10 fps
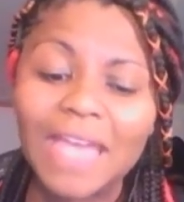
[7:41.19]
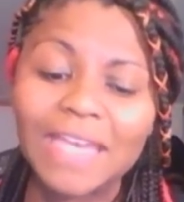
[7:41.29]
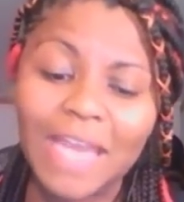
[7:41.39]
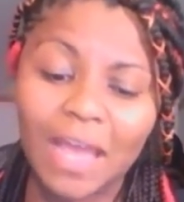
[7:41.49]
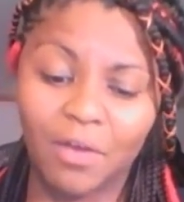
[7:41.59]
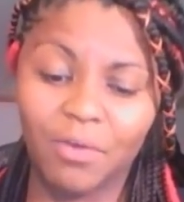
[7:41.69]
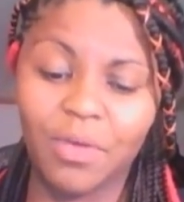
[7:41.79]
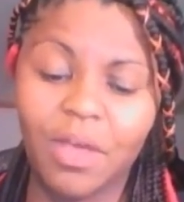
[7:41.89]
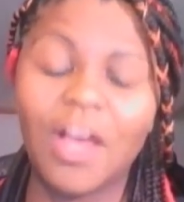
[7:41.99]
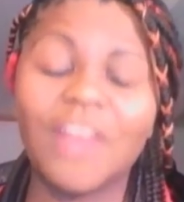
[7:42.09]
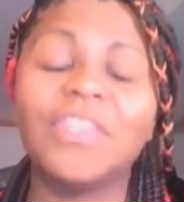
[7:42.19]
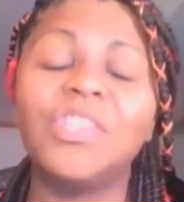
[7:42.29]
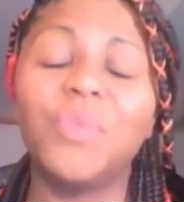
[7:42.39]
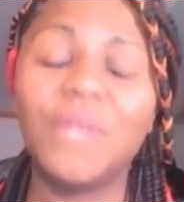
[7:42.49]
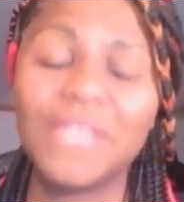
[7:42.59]
Now, on the
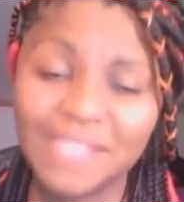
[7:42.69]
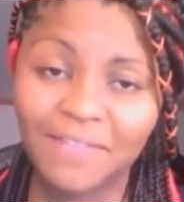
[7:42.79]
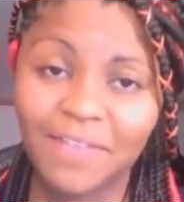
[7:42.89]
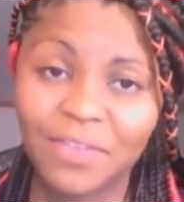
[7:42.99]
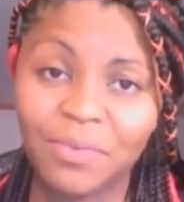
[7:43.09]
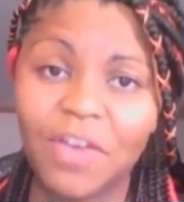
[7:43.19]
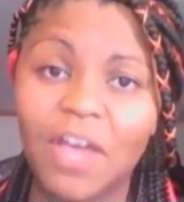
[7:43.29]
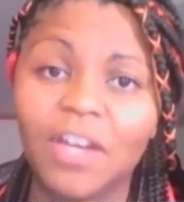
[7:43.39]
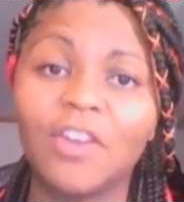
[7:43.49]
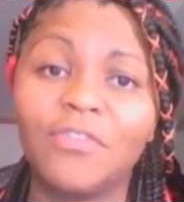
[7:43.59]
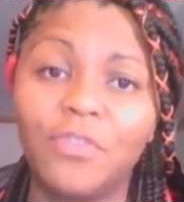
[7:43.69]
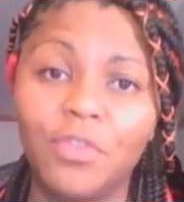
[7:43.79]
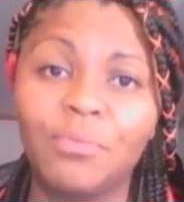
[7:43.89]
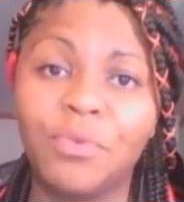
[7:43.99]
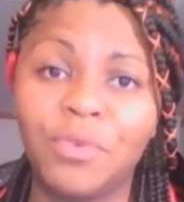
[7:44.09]
27th, we've got our
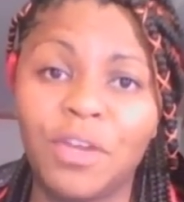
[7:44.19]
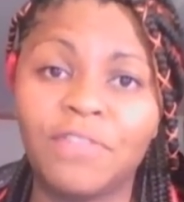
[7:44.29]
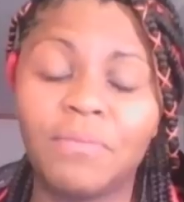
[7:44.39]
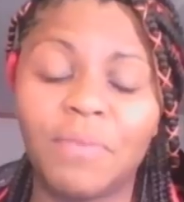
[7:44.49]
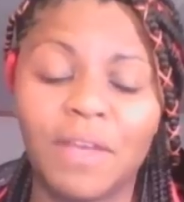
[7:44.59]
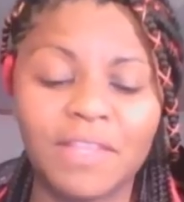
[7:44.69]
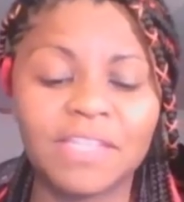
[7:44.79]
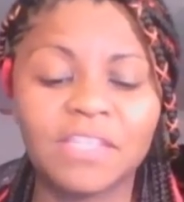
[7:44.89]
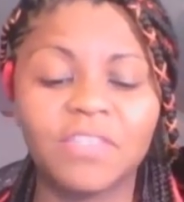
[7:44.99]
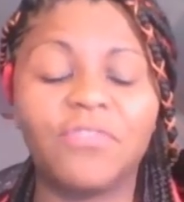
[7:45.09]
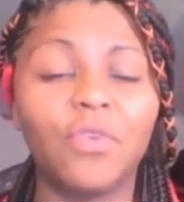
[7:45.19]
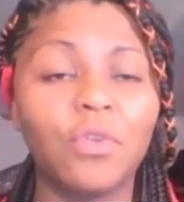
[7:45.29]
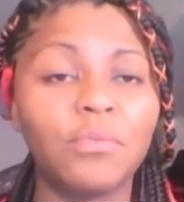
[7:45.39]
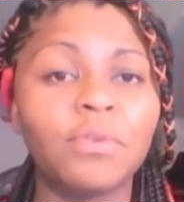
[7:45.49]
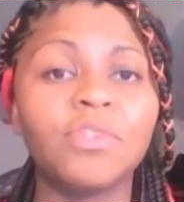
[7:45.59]
full moon of the month. It's the
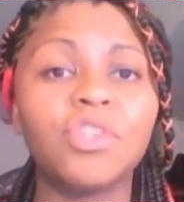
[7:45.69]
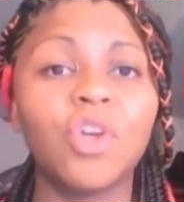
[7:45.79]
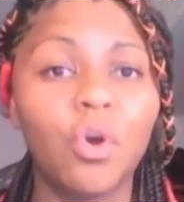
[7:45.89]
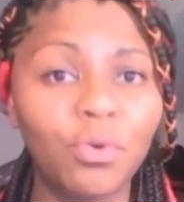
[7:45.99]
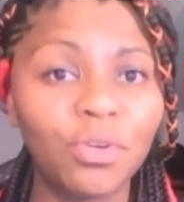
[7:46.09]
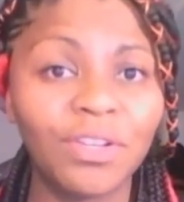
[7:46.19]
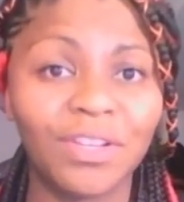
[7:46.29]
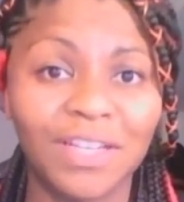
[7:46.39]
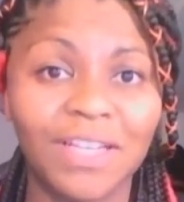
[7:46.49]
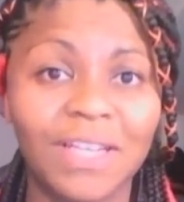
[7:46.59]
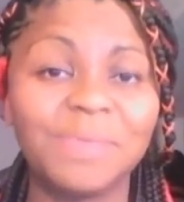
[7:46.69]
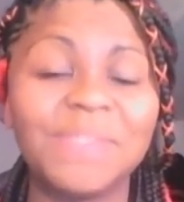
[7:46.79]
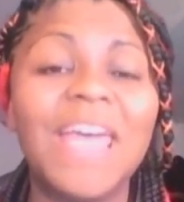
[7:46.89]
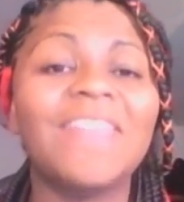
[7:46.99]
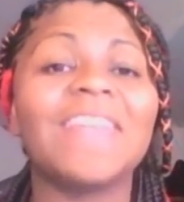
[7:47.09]
full moon total eclipse
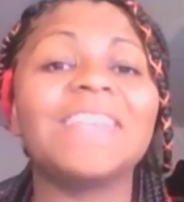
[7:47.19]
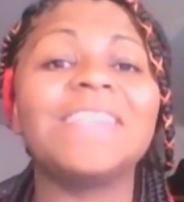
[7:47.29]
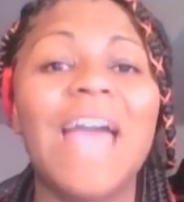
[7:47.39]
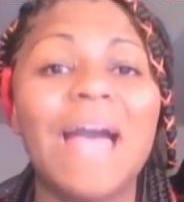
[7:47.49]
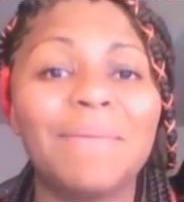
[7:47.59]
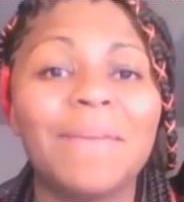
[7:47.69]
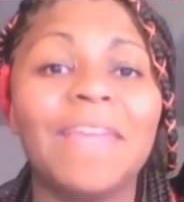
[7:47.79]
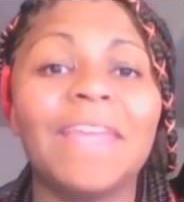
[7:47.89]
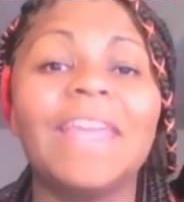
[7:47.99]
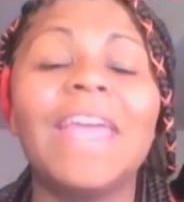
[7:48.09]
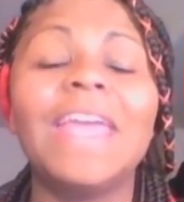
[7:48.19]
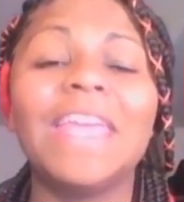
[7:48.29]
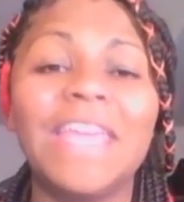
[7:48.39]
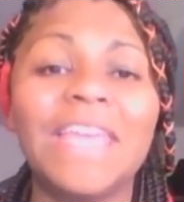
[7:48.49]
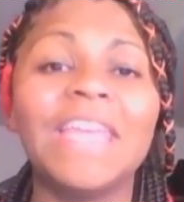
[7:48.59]
that is happening
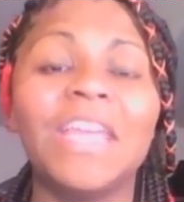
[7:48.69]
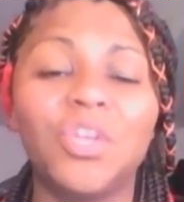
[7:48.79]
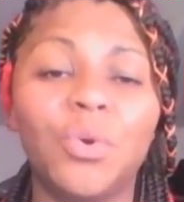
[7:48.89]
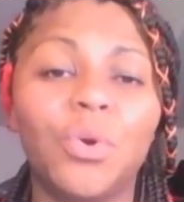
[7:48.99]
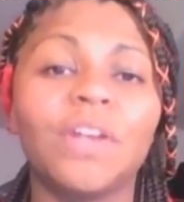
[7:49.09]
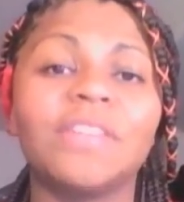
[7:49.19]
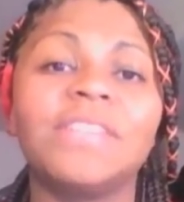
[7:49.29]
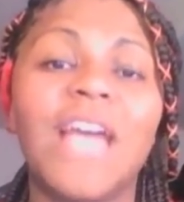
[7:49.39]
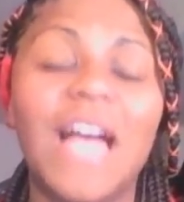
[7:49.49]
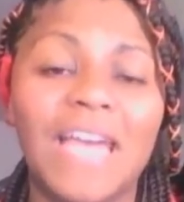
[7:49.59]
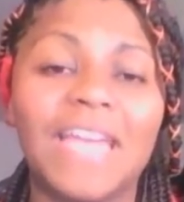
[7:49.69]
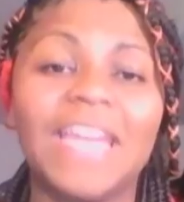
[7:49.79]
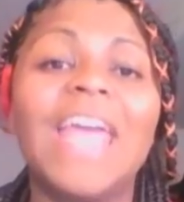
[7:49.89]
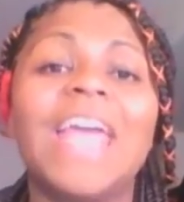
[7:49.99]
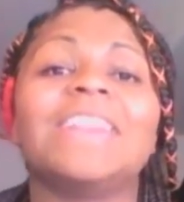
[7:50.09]
in your
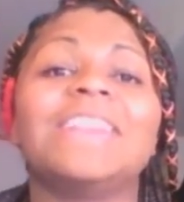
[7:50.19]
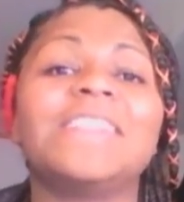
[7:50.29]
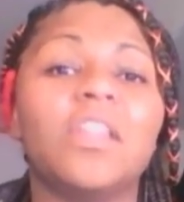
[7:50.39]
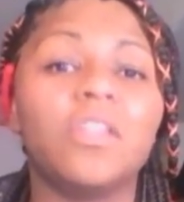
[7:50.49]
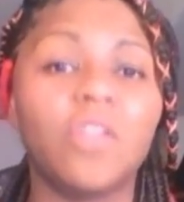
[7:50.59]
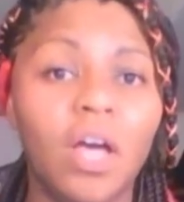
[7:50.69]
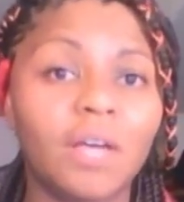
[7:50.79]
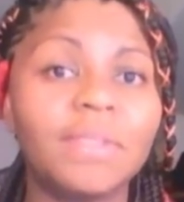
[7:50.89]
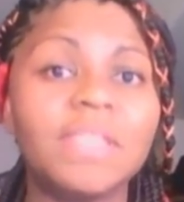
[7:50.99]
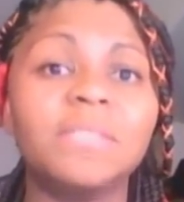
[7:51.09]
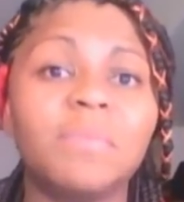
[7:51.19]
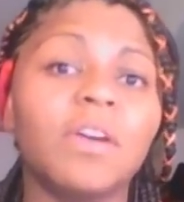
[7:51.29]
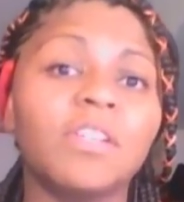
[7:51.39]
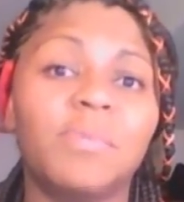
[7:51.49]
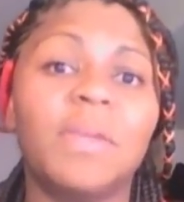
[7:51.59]
sign. And this is along with this
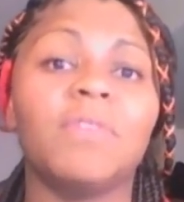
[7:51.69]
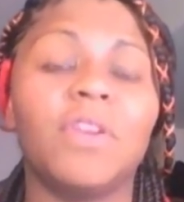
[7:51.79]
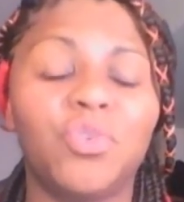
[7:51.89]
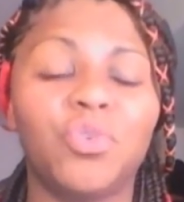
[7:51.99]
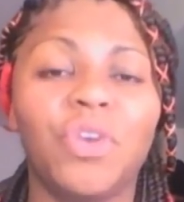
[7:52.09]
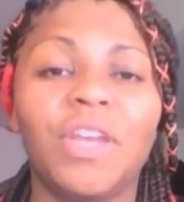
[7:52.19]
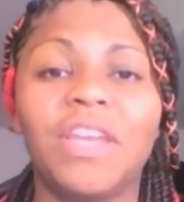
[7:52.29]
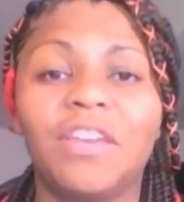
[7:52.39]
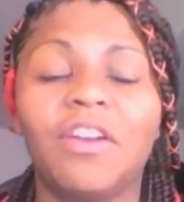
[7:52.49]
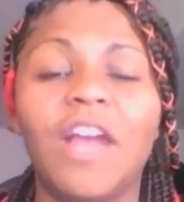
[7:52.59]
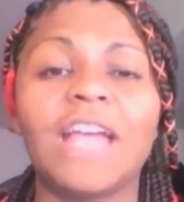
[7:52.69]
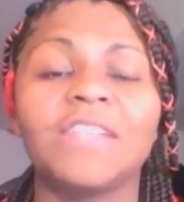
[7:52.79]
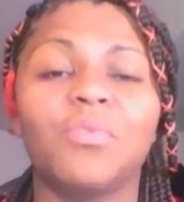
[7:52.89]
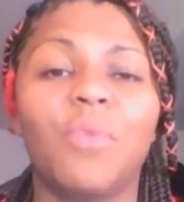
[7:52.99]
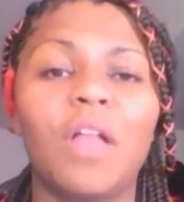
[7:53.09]
Mars being retrograde here
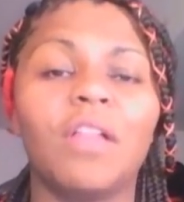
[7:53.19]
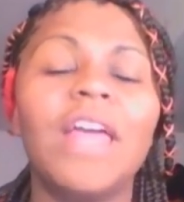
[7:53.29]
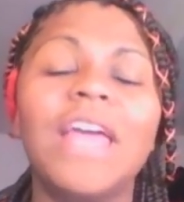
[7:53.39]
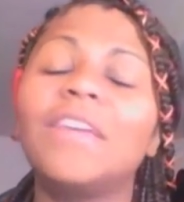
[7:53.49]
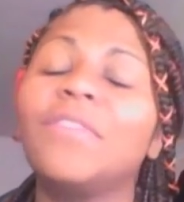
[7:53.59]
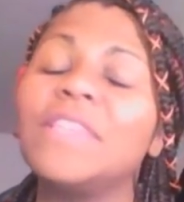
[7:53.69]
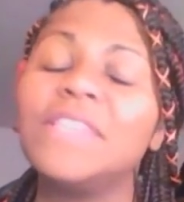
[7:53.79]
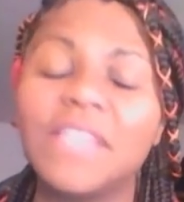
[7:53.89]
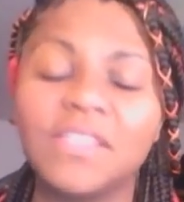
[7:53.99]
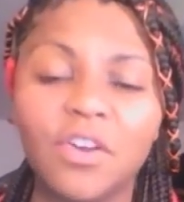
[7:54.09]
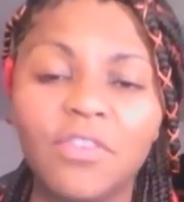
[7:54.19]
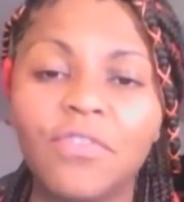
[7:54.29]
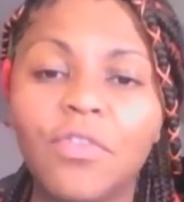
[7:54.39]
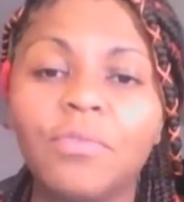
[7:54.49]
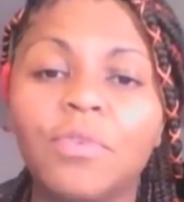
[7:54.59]
as well. Now, this is our
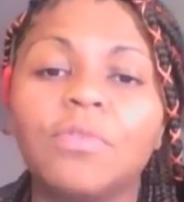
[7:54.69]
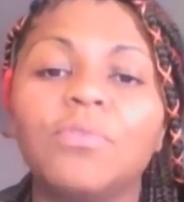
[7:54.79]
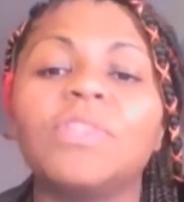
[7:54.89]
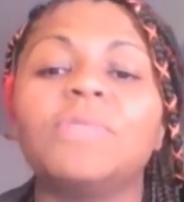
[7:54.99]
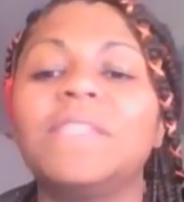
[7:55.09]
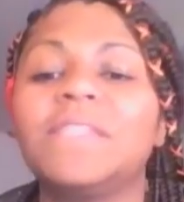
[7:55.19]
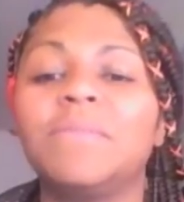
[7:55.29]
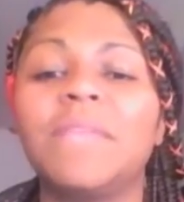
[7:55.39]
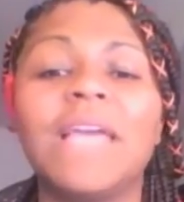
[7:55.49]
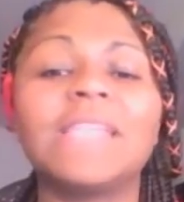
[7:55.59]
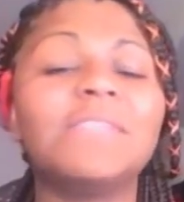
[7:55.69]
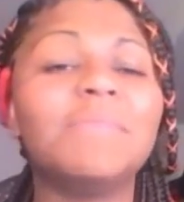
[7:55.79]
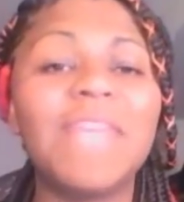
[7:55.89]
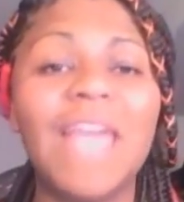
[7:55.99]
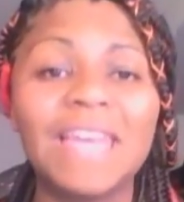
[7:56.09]
full moon, which means something has to
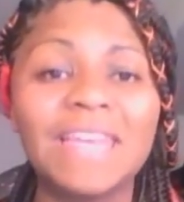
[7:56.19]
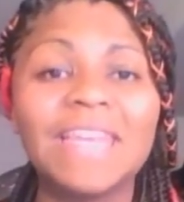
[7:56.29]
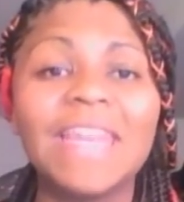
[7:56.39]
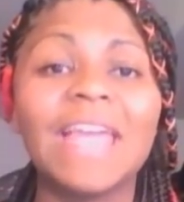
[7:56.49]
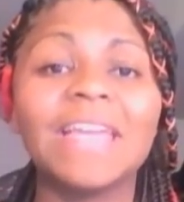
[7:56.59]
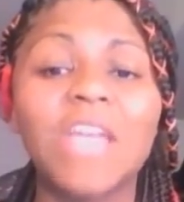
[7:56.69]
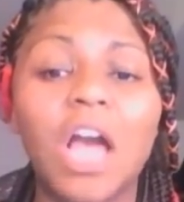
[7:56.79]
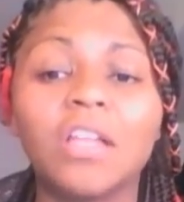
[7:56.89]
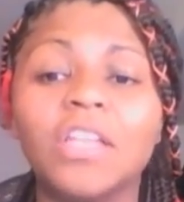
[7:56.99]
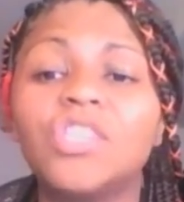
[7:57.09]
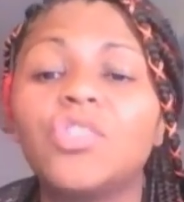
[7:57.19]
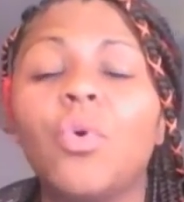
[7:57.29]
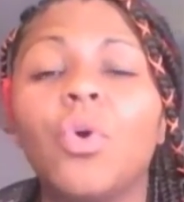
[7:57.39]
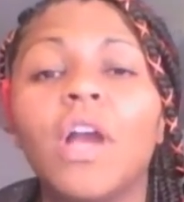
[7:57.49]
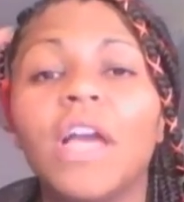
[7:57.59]
be ended, acknowledged,
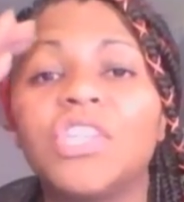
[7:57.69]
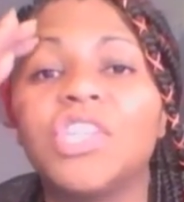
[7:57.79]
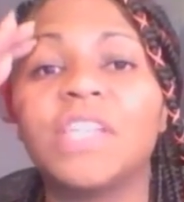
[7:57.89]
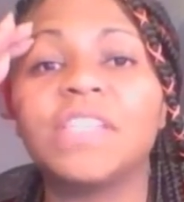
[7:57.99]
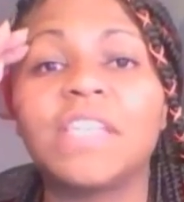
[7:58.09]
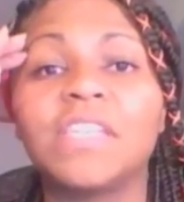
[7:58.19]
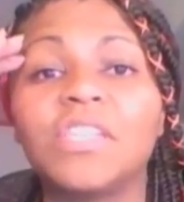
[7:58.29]
or adjusted.